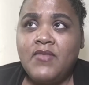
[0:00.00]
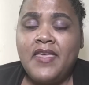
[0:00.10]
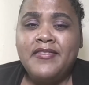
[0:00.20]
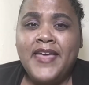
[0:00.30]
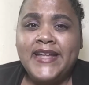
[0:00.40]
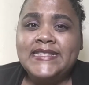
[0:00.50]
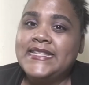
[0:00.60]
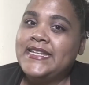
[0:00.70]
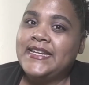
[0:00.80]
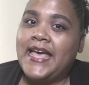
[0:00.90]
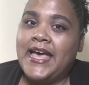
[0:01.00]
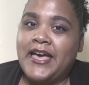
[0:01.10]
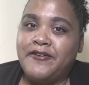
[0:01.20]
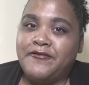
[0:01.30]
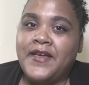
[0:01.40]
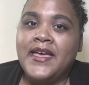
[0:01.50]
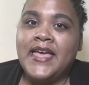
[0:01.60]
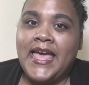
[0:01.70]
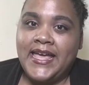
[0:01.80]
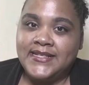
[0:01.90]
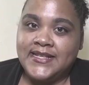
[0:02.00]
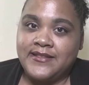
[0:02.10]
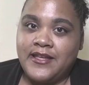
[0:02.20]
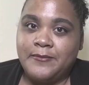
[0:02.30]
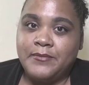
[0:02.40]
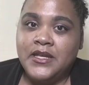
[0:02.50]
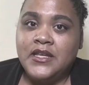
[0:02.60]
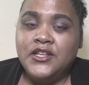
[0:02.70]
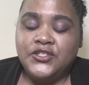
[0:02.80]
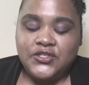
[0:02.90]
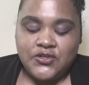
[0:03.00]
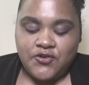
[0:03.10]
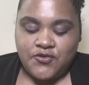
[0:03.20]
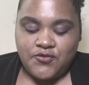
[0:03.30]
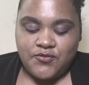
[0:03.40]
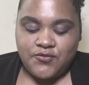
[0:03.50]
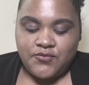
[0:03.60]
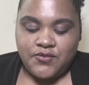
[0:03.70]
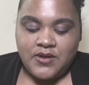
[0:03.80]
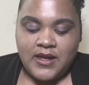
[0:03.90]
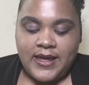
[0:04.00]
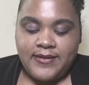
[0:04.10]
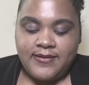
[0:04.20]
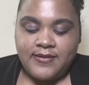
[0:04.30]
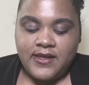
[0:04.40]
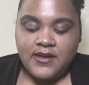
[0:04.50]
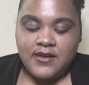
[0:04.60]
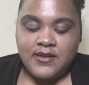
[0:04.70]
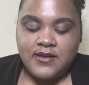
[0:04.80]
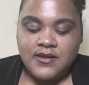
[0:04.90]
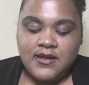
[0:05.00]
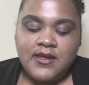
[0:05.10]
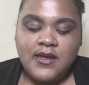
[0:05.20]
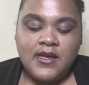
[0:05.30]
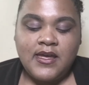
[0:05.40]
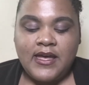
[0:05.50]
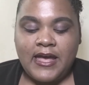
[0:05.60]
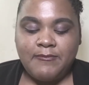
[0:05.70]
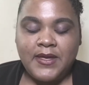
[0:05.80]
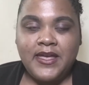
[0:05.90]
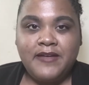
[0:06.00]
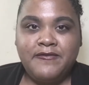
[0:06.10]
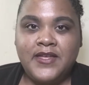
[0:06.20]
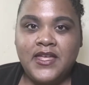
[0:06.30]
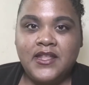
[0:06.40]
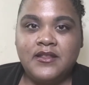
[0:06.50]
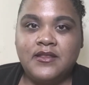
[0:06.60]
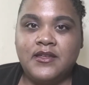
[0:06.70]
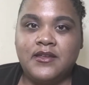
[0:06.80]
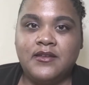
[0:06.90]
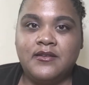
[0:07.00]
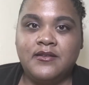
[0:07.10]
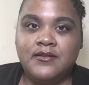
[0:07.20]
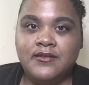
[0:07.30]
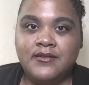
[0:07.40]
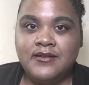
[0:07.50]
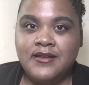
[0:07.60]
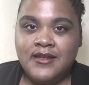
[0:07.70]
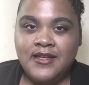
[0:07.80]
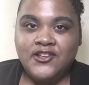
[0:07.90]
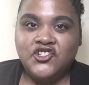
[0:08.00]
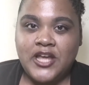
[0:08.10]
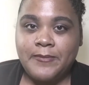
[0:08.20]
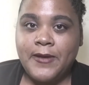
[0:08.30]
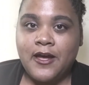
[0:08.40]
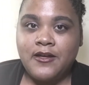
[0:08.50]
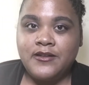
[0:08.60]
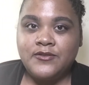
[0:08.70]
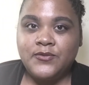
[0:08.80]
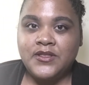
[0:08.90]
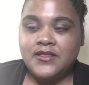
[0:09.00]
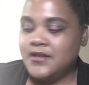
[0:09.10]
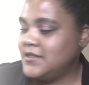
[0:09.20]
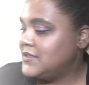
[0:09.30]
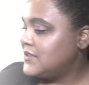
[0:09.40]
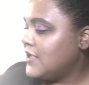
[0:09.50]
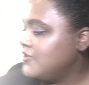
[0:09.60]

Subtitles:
that didn't have eggs in them. So I think I may have hit the jackpot with this. I'll